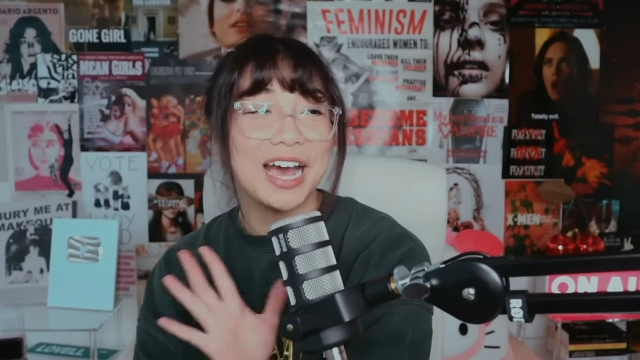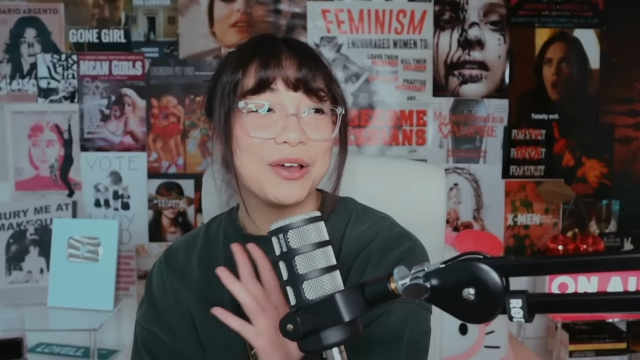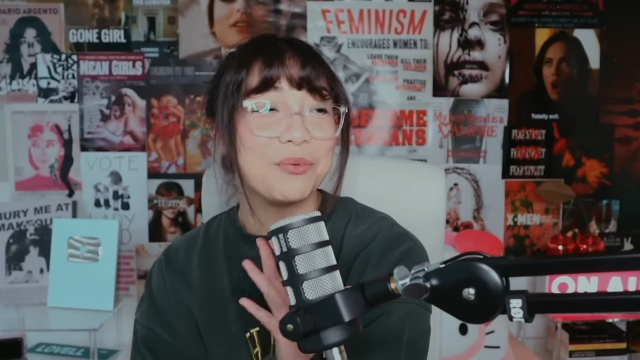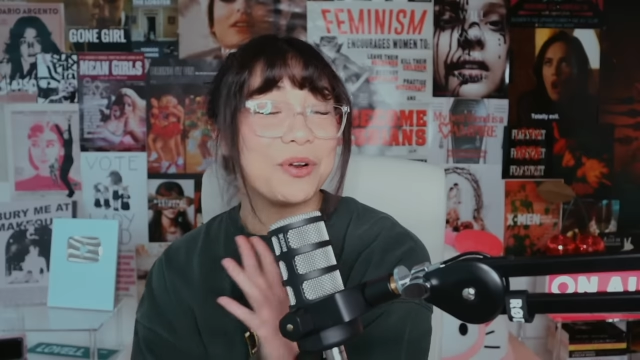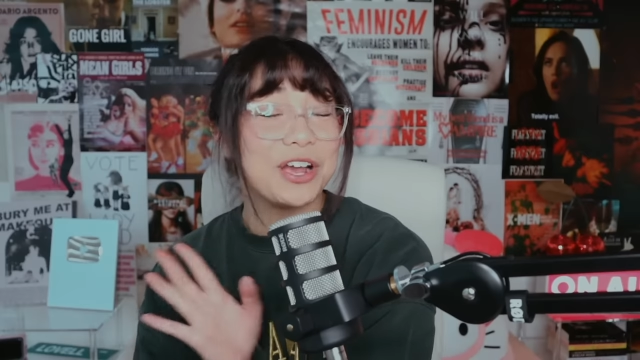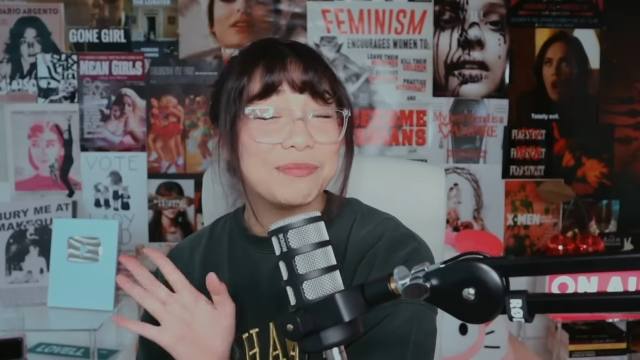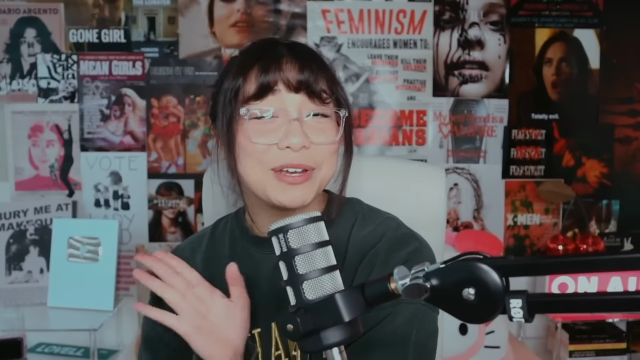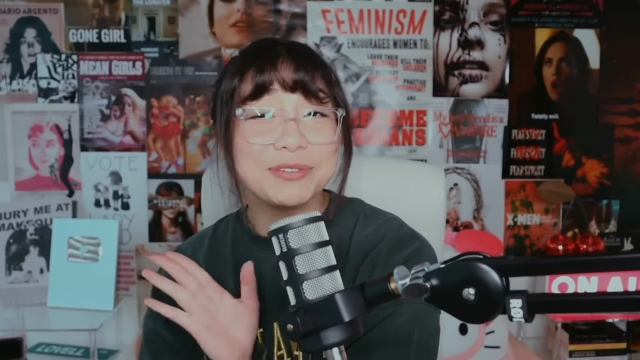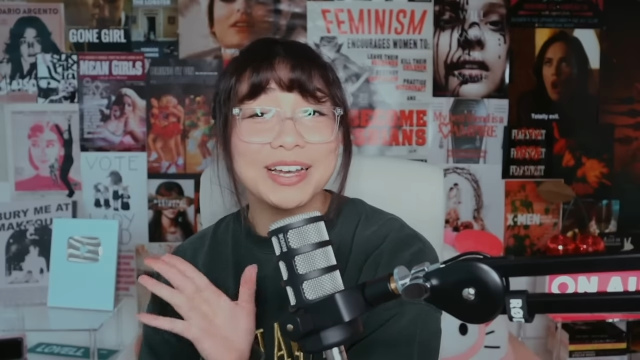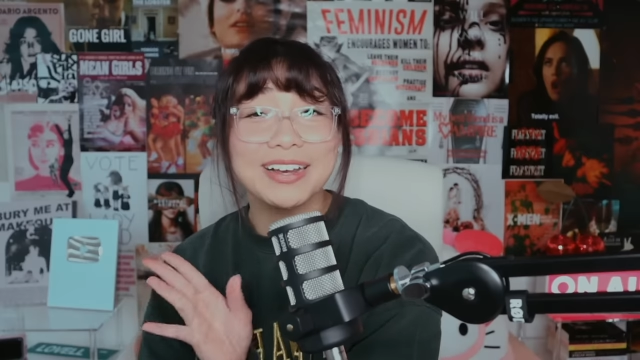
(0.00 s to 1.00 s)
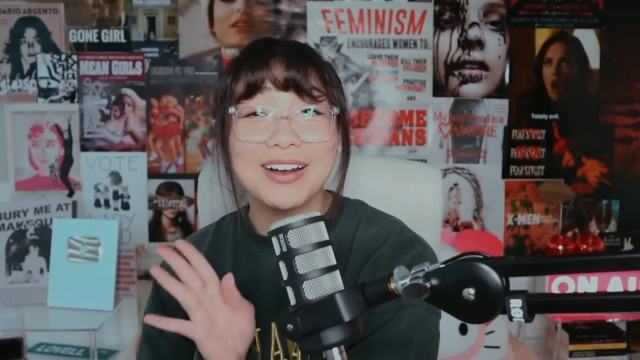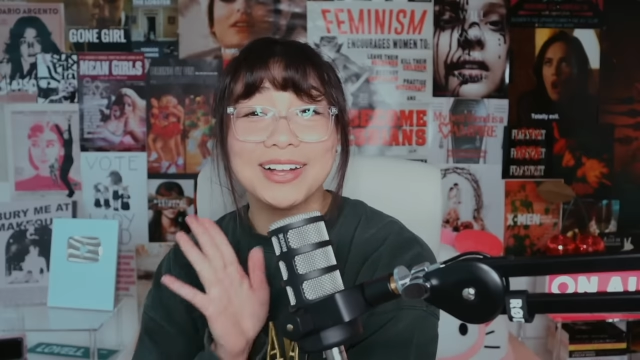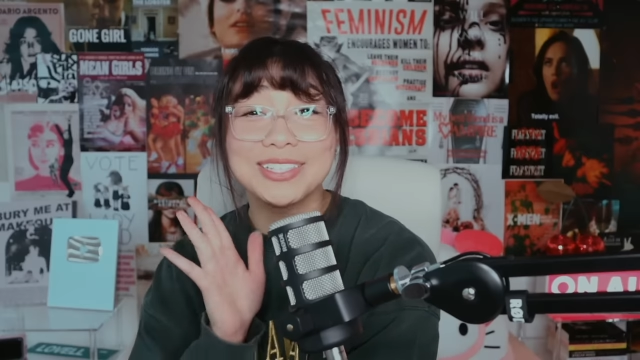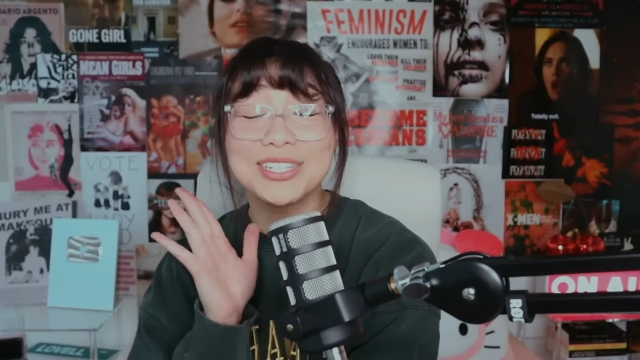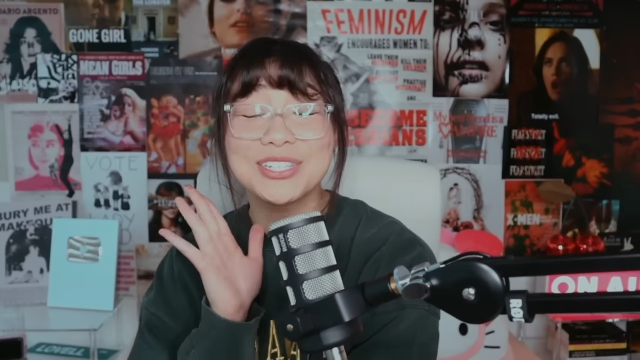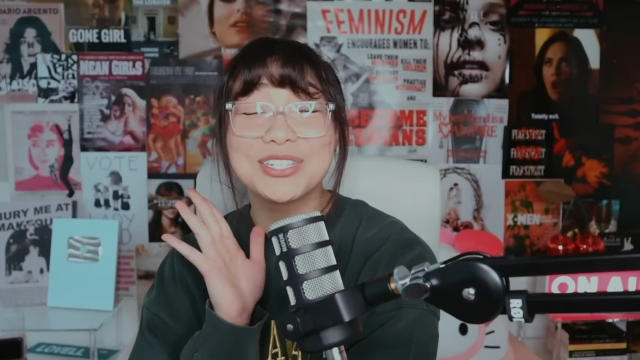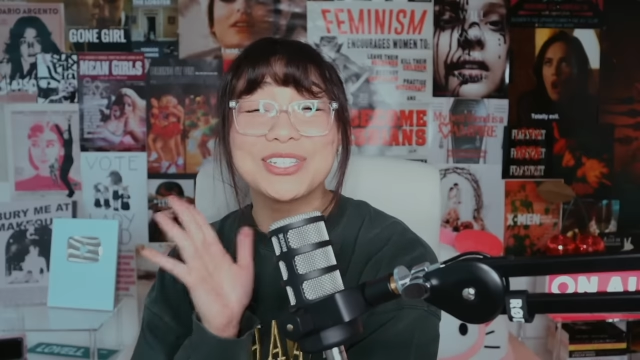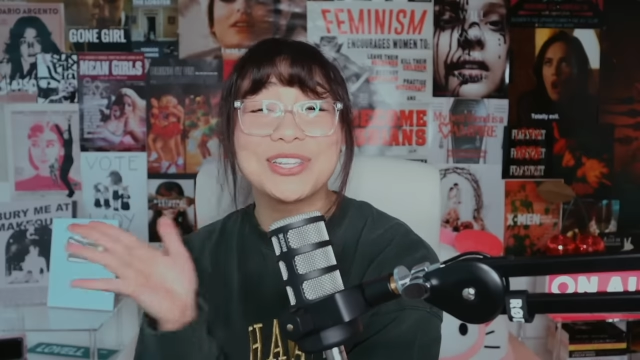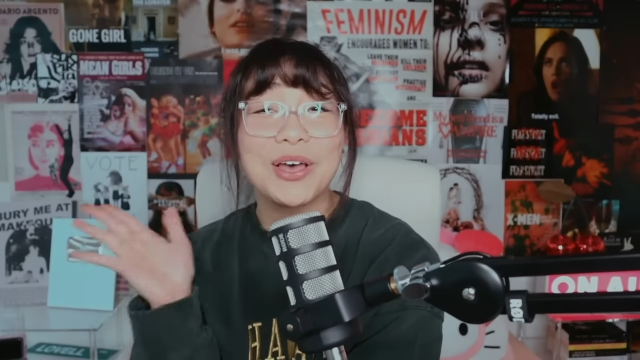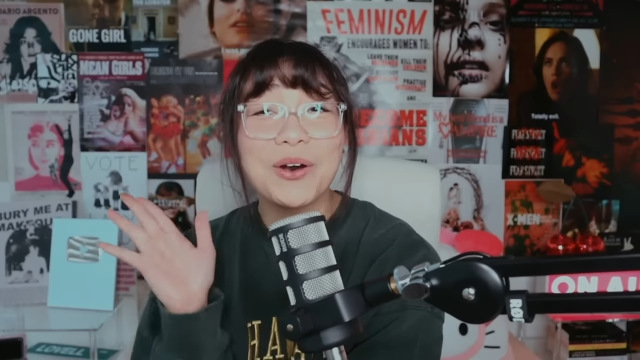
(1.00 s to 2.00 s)
I wear my Raycons
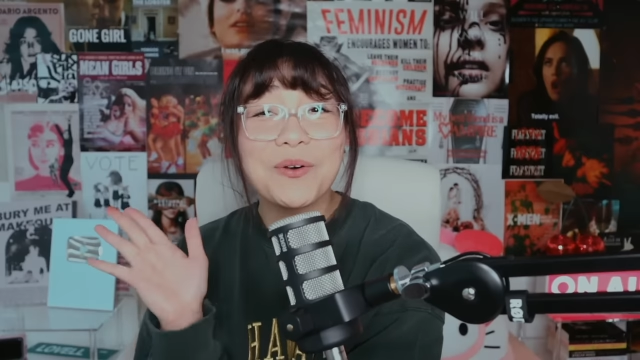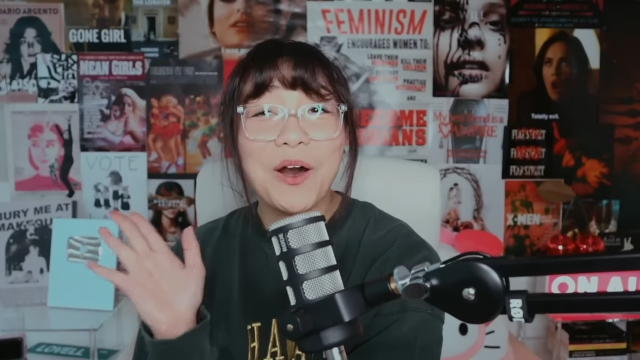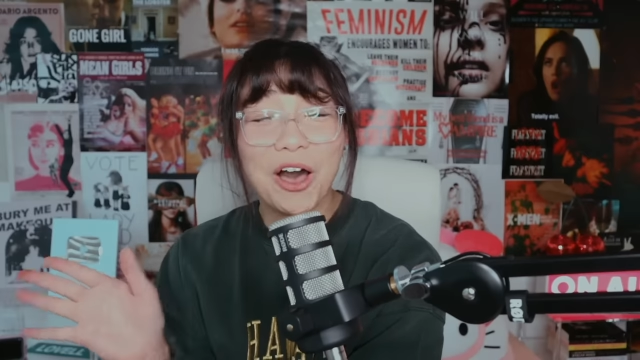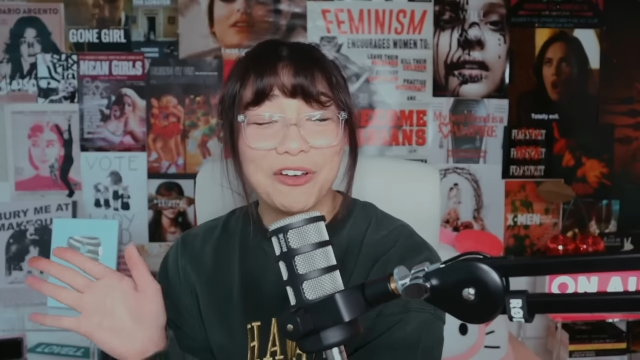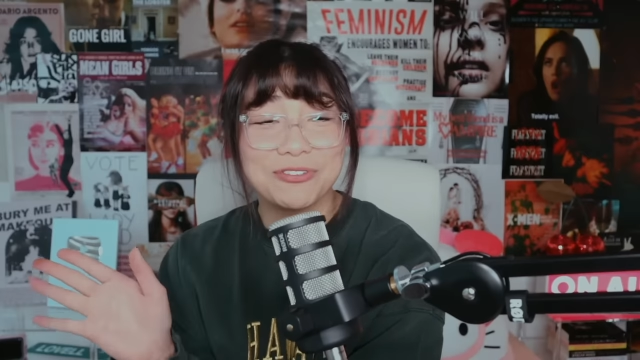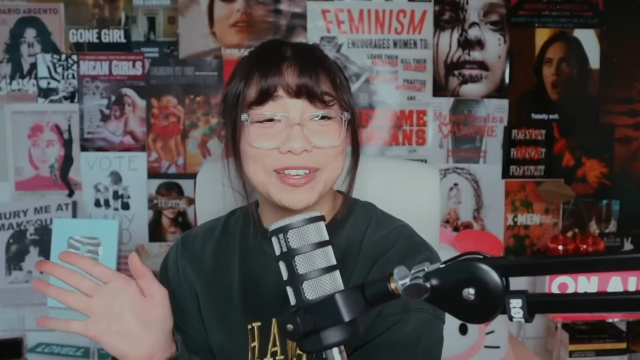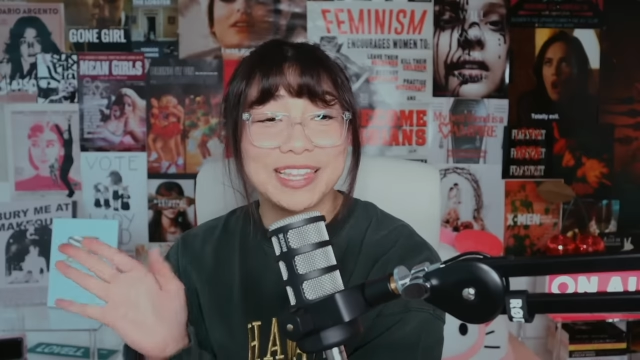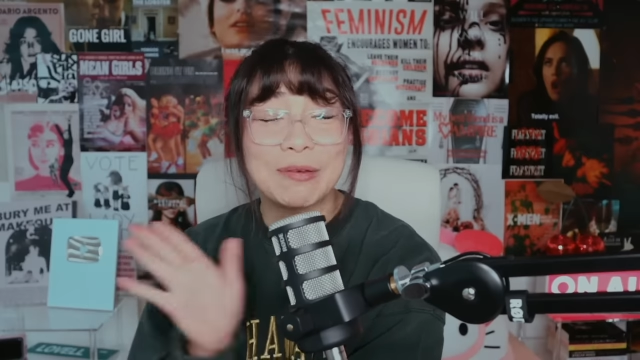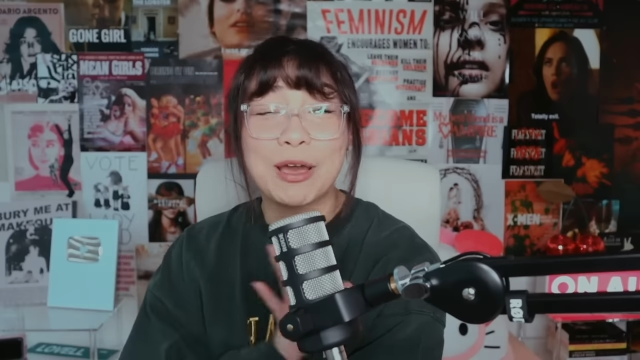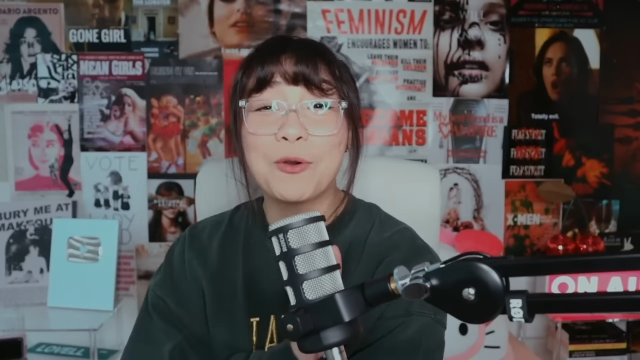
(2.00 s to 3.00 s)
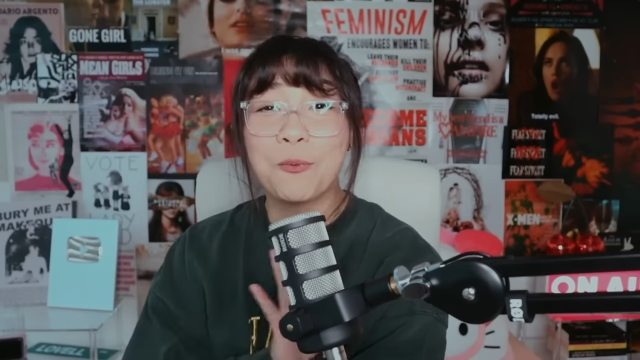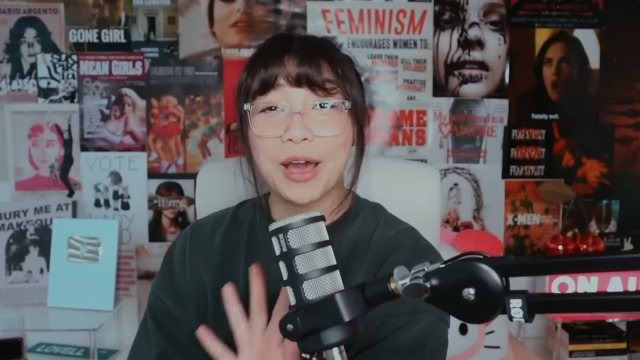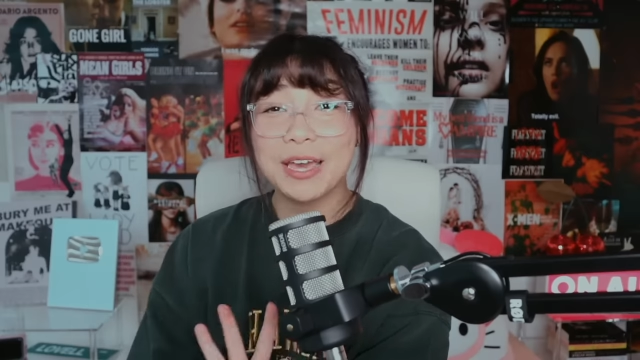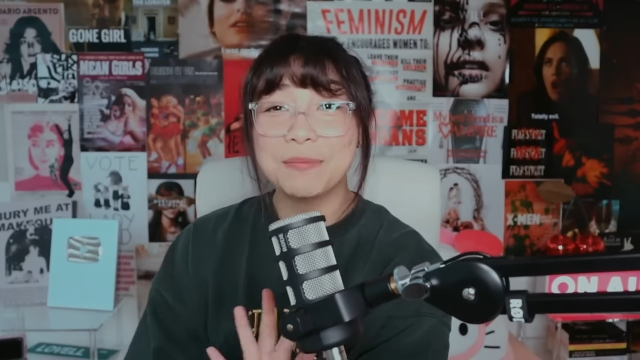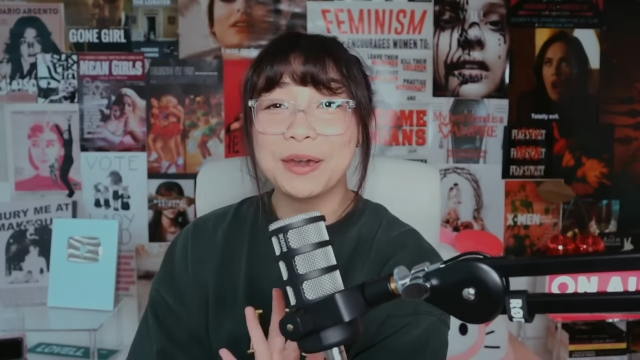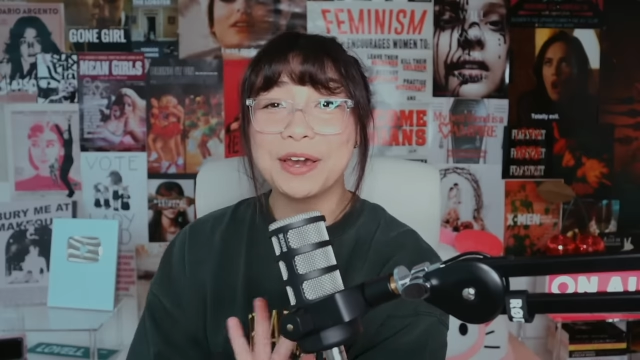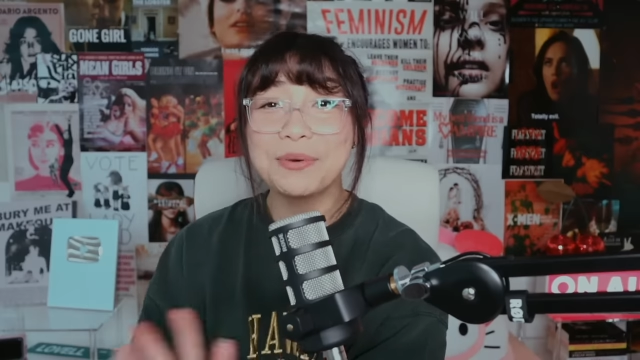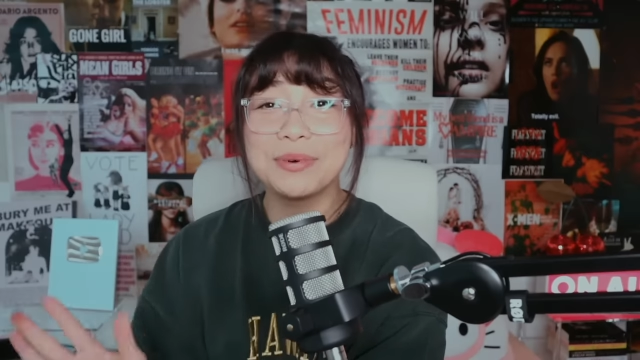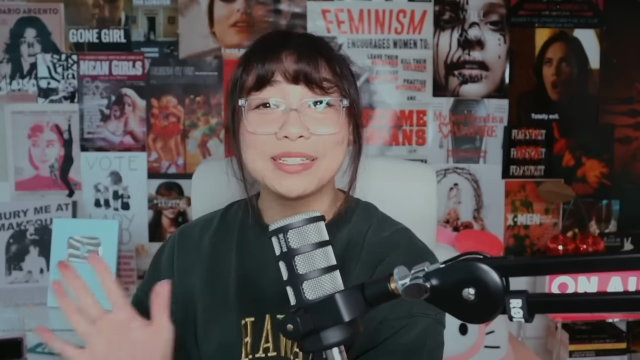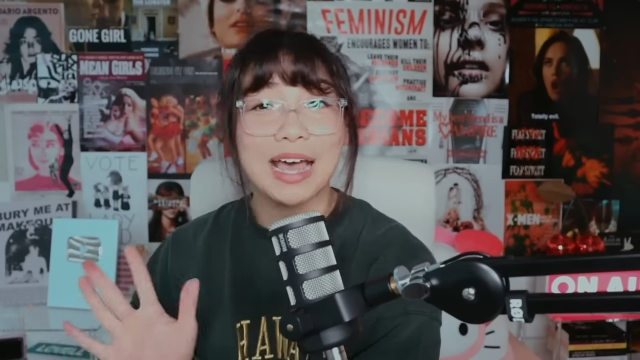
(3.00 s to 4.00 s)
so often that my white
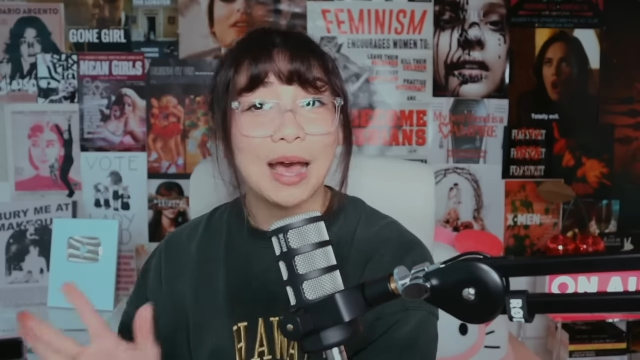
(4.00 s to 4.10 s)
pair was